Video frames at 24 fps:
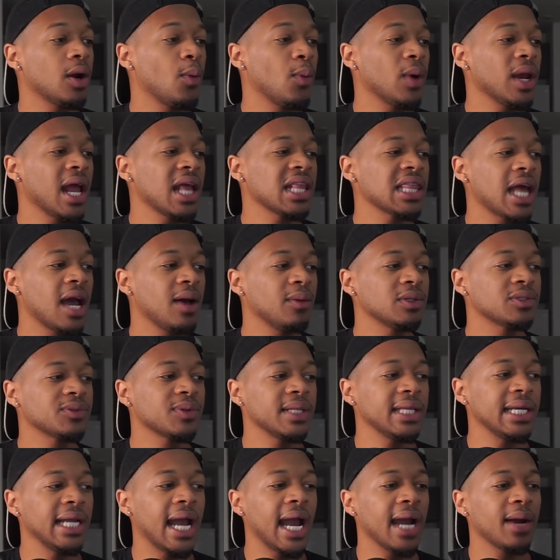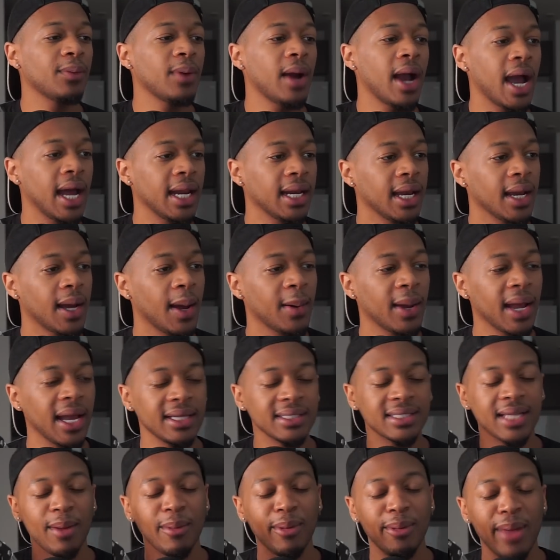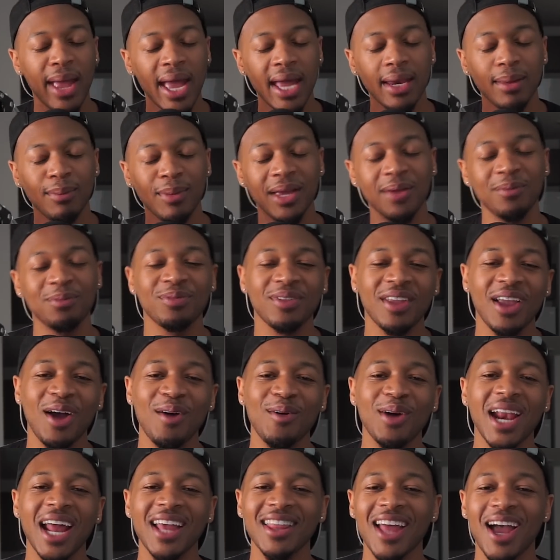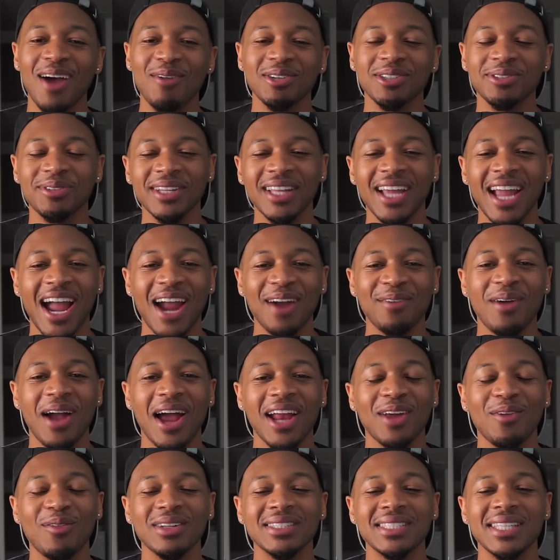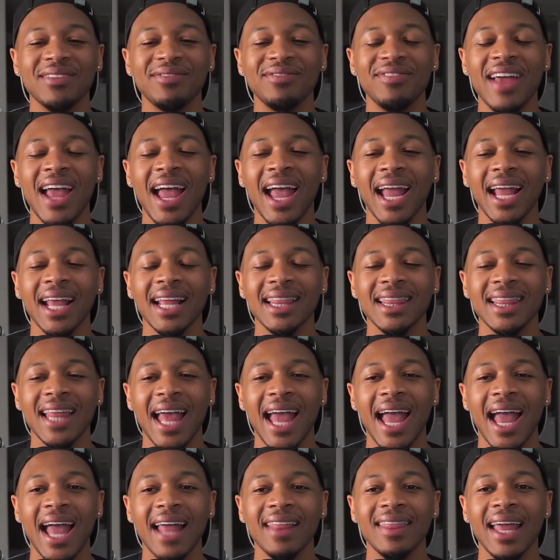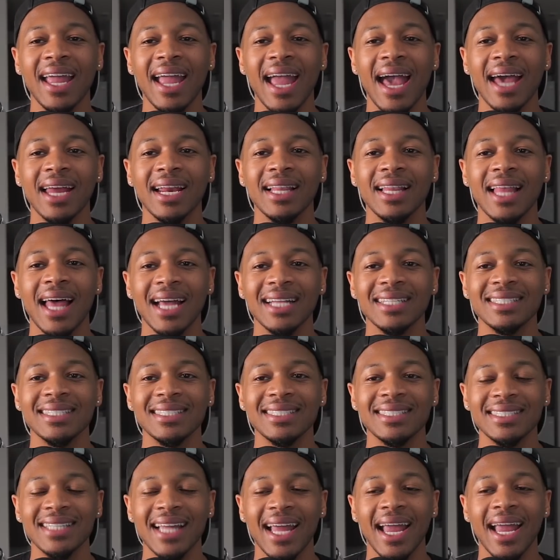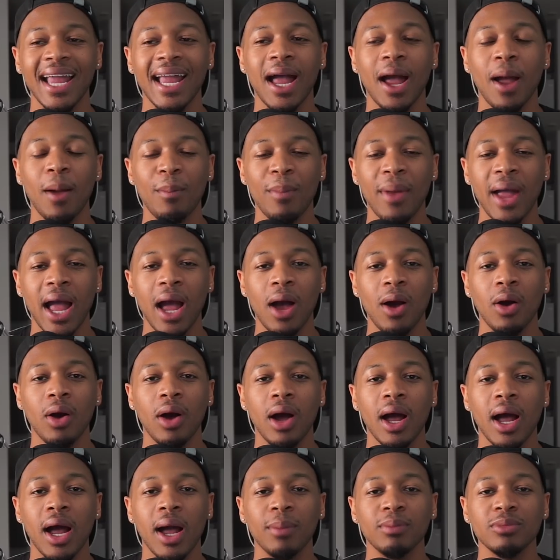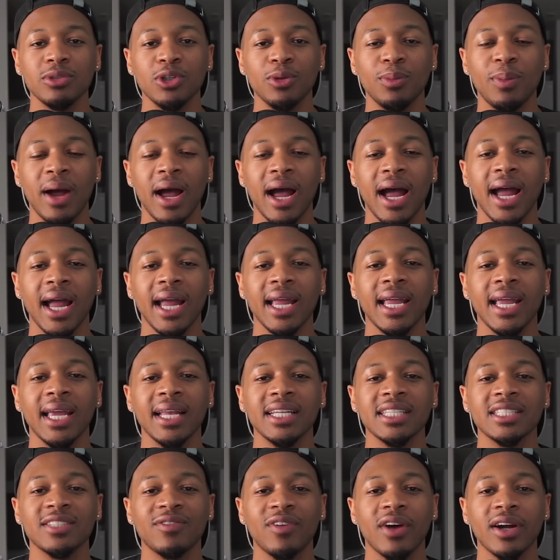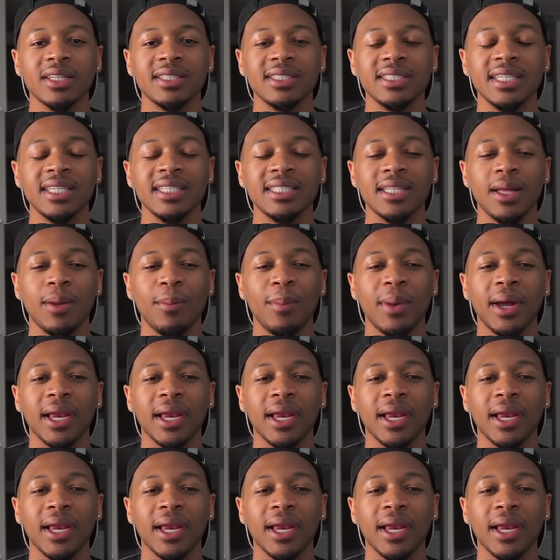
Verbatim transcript: What I thought was really ironic, okay, it's coming back to me. What I thought was really ironic was the fact that they had a lot to say about um, Dubai in its first season.